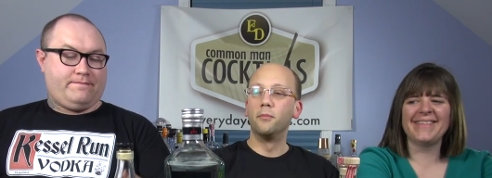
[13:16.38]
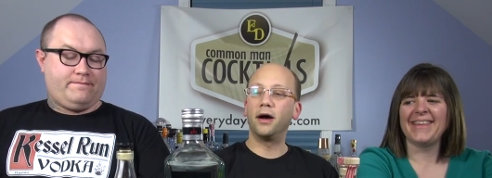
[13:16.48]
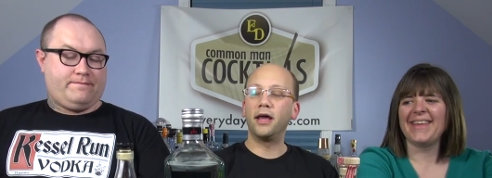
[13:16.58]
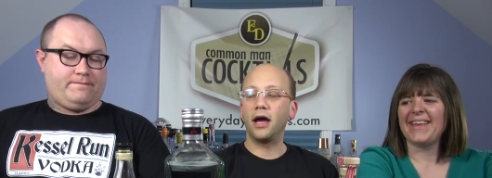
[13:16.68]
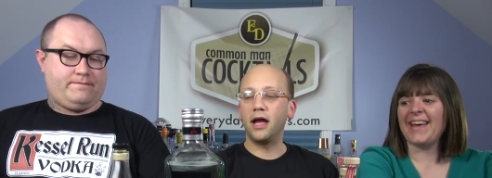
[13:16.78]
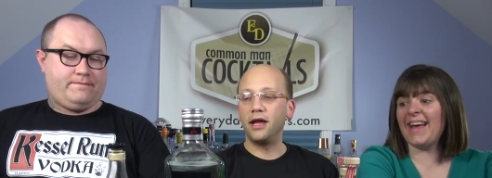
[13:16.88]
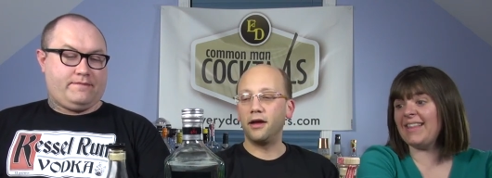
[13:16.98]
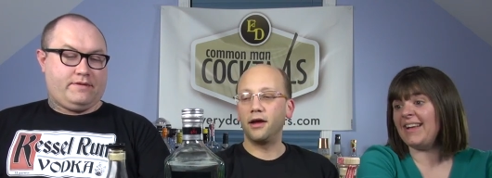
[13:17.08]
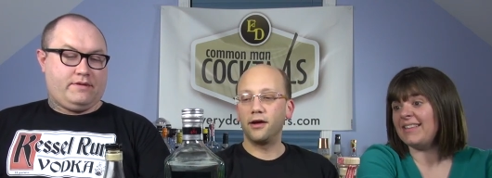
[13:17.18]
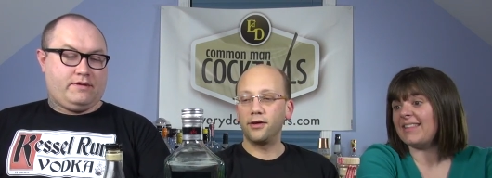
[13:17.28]
Speaker 1: but I
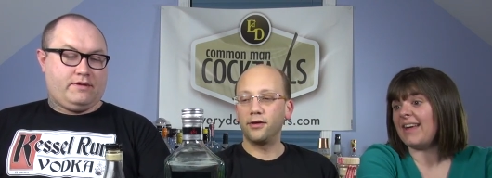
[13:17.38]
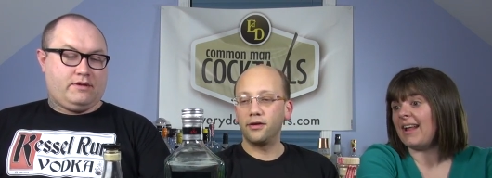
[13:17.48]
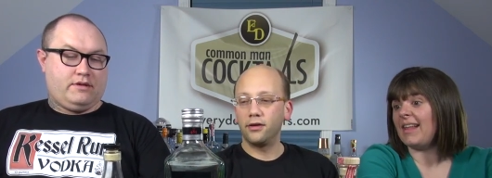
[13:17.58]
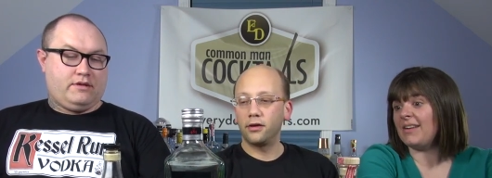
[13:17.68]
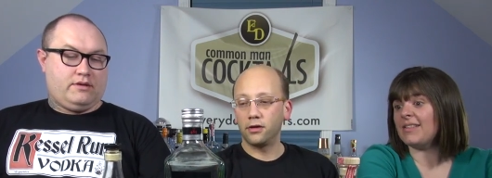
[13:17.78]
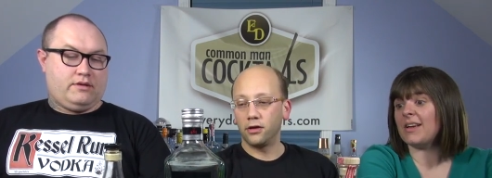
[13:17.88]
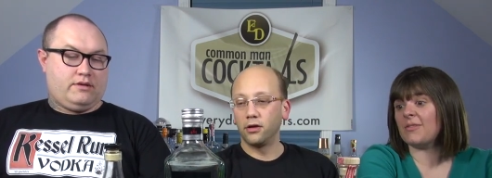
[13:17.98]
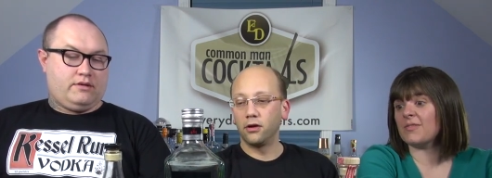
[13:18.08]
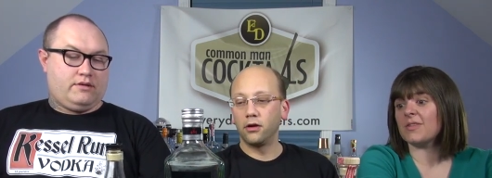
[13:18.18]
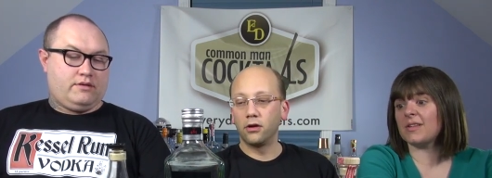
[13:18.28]
liked that. I thought that
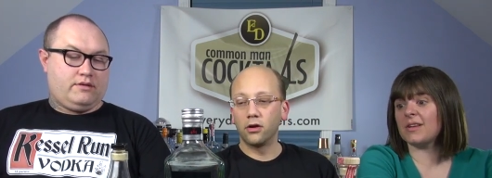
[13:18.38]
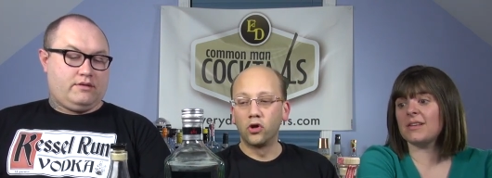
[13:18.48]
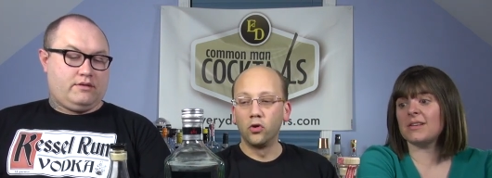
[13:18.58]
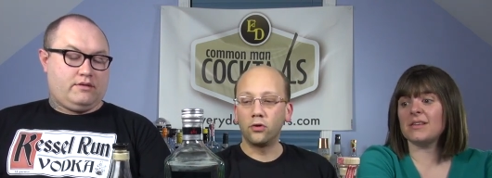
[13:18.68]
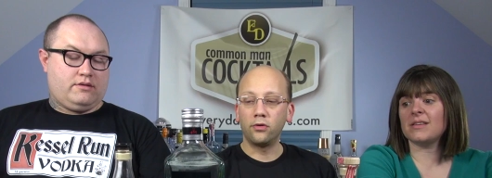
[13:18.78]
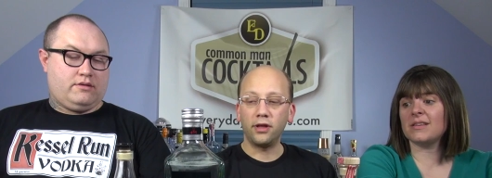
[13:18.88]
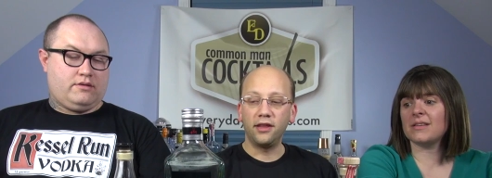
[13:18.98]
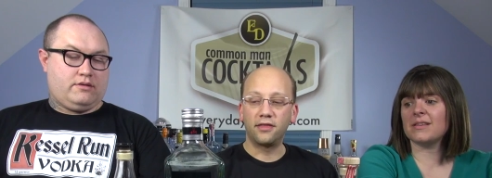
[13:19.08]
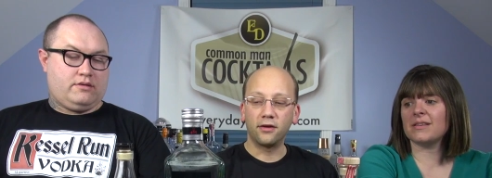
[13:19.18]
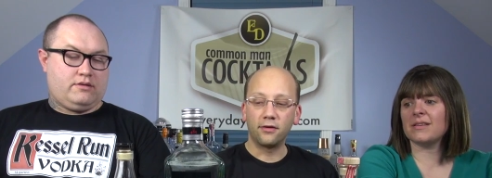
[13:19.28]
was really good.
Speaker 2: Google
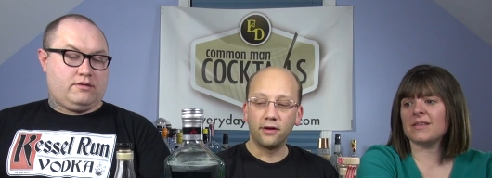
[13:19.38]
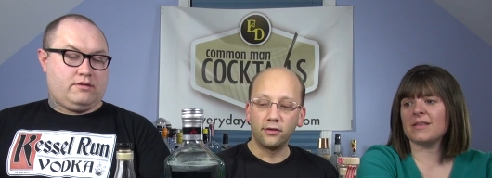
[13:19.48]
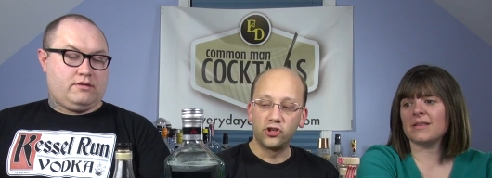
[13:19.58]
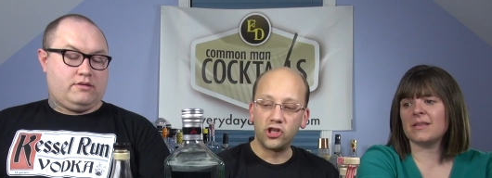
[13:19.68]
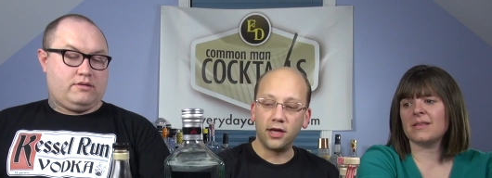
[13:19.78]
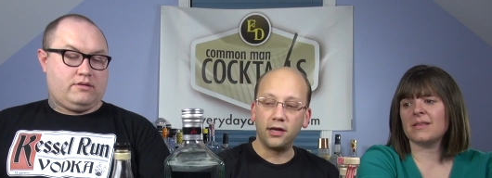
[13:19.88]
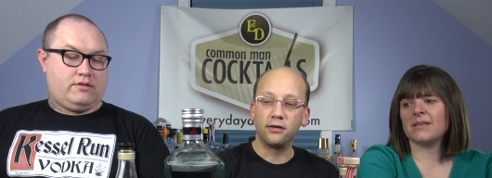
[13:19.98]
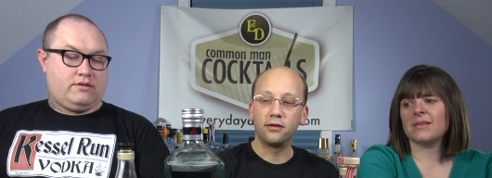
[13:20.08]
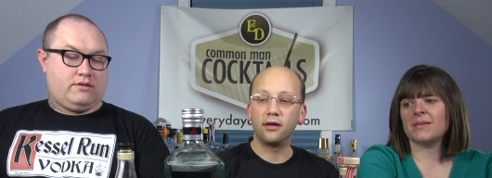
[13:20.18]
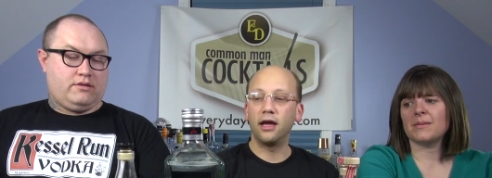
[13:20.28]
ethereal
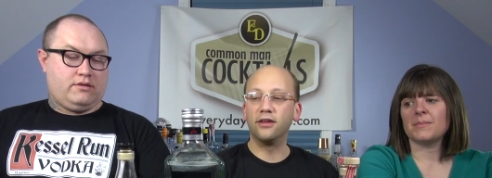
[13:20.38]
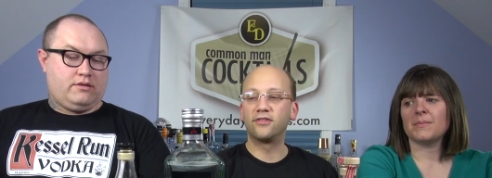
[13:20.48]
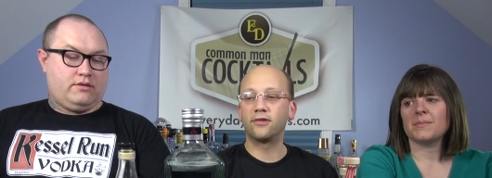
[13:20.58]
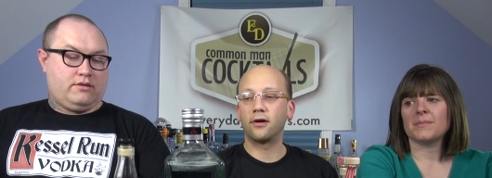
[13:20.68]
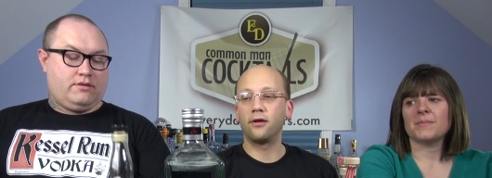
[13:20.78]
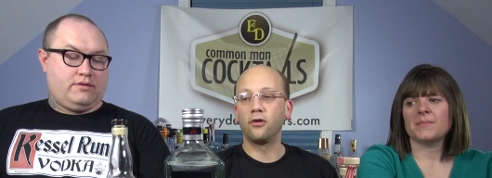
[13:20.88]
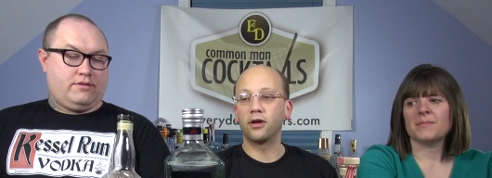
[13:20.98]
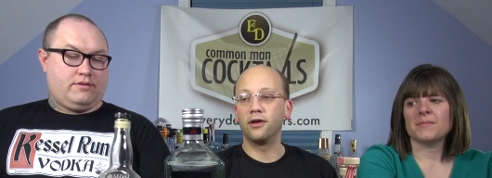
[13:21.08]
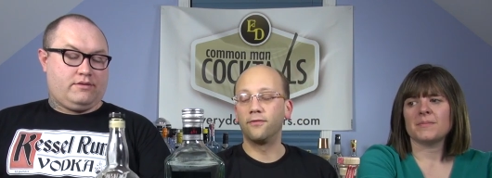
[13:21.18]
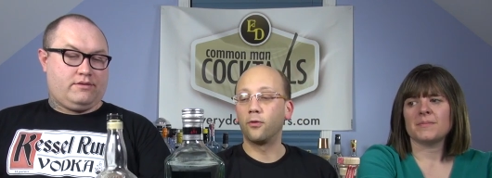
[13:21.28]
gin and start
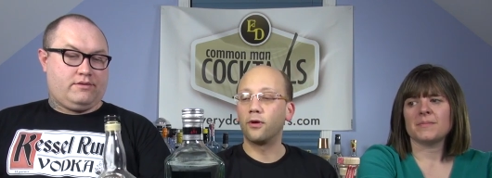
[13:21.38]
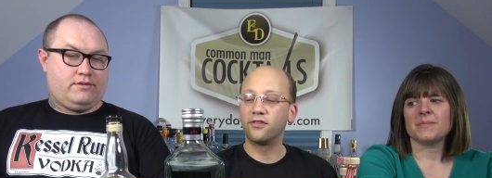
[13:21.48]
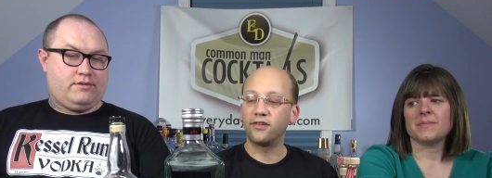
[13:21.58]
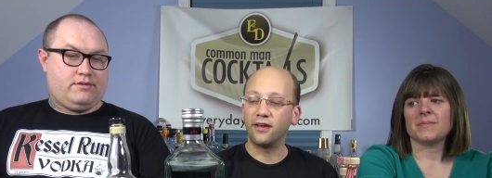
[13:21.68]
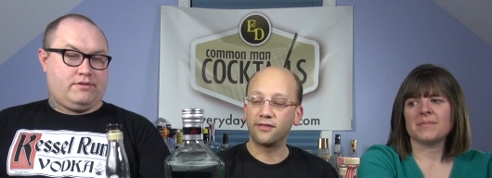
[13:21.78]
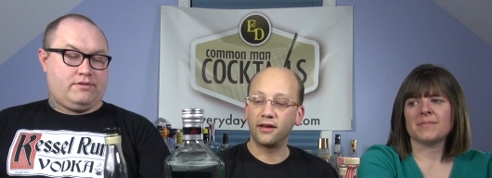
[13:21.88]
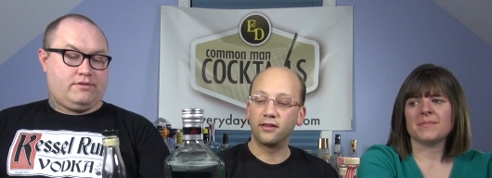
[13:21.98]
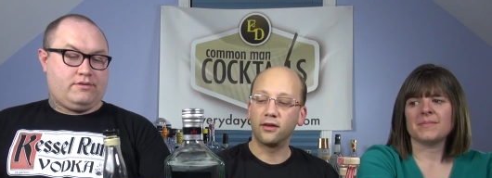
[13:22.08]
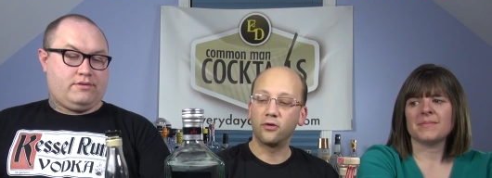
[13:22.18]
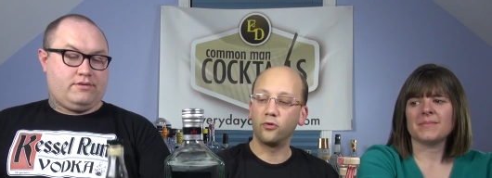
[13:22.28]
looking for it. It's it's
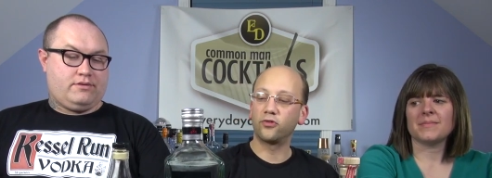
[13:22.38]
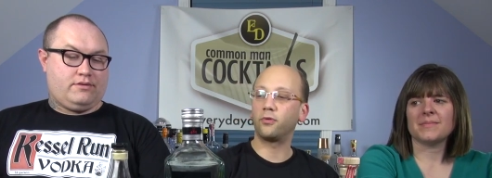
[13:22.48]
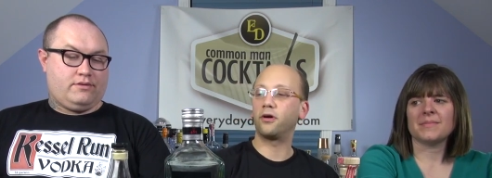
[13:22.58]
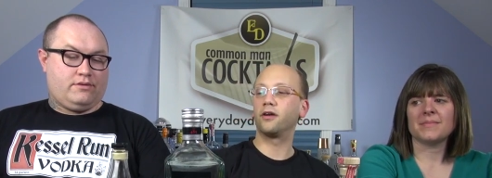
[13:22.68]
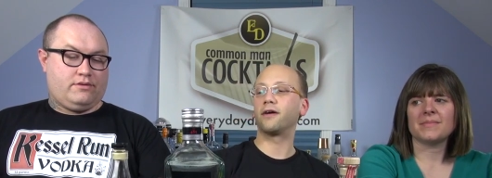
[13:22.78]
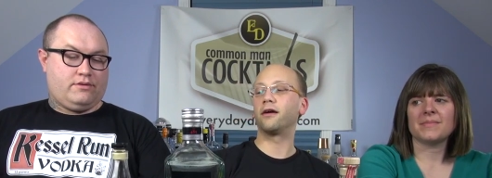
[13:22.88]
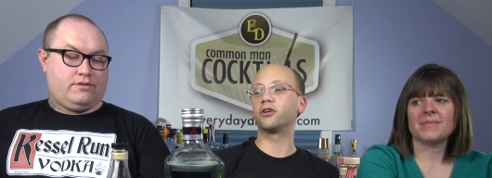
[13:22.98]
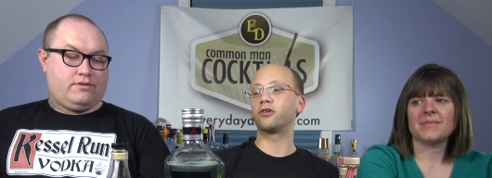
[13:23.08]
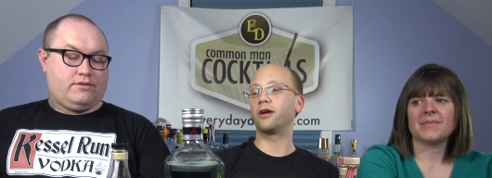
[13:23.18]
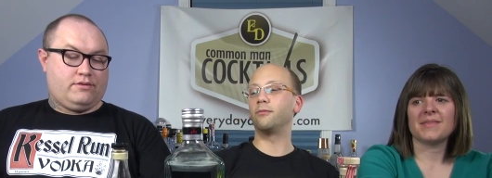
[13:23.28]
like the cool swan of
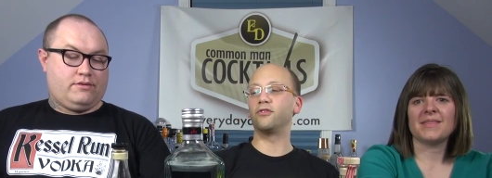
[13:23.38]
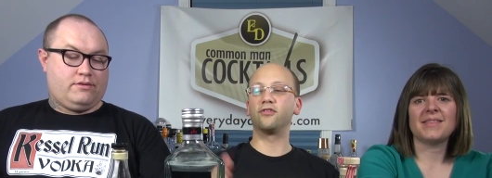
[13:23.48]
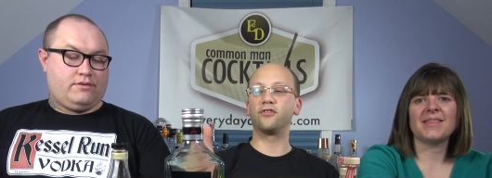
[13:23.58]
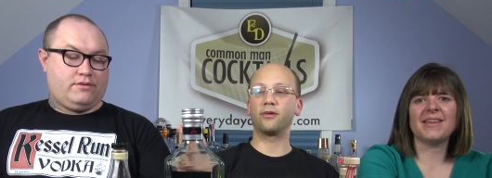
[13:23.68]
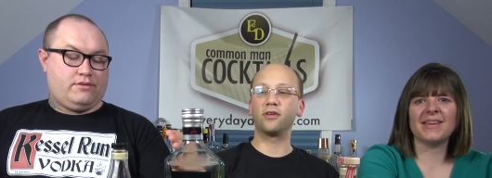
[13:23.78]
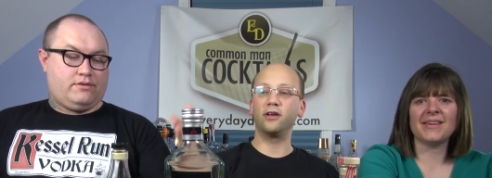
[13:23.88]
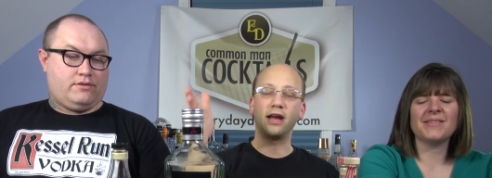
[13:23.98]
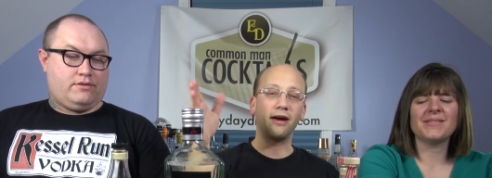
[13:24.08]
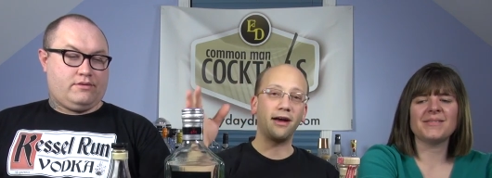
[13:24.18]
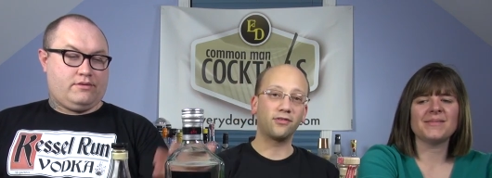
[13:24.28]
Irish creams. It's something you, you,
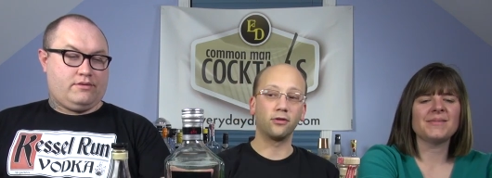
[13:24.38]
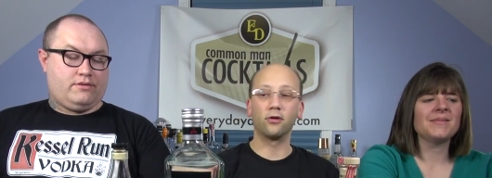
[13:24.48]
now have to